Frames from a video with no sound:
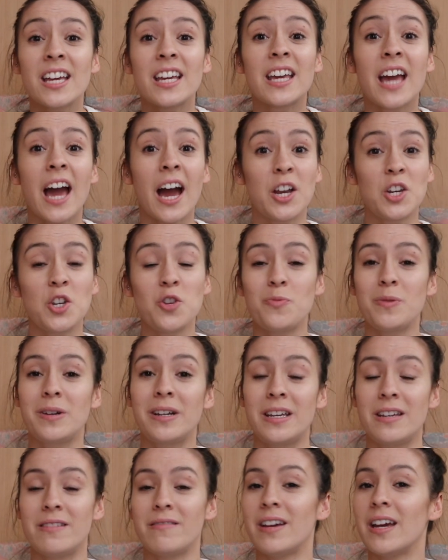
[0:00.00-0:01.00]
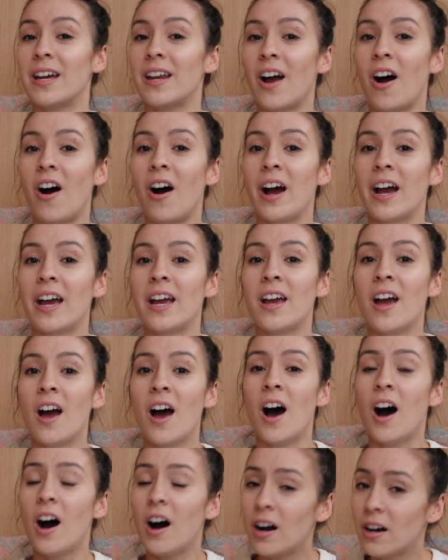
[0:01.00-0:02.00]
Can you believe it? I
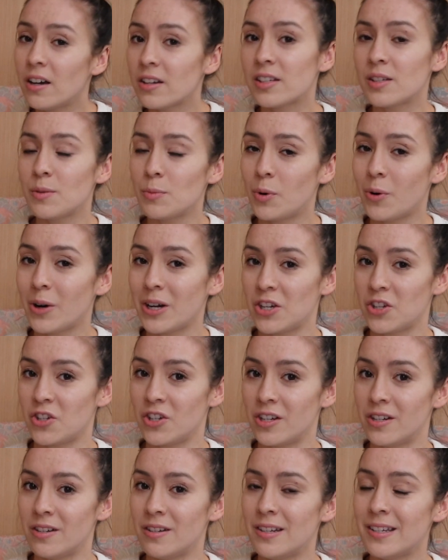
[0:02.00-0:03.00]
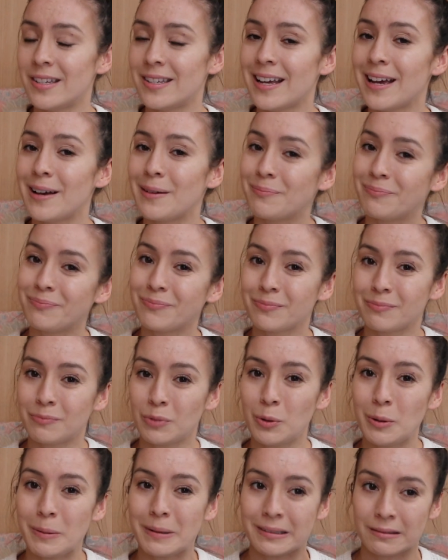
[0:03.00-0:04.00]
asked some questions,
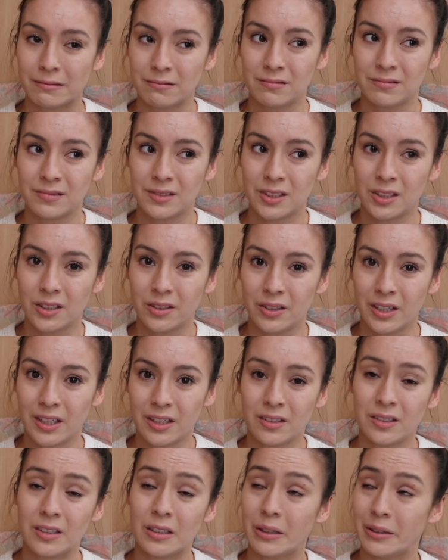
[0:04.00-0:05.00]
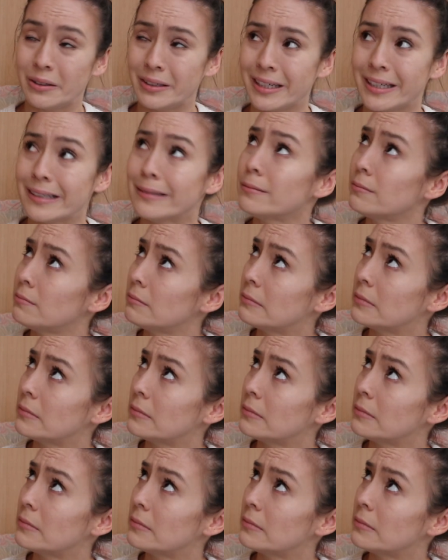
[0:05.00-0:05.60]
probably about 2 years ago now.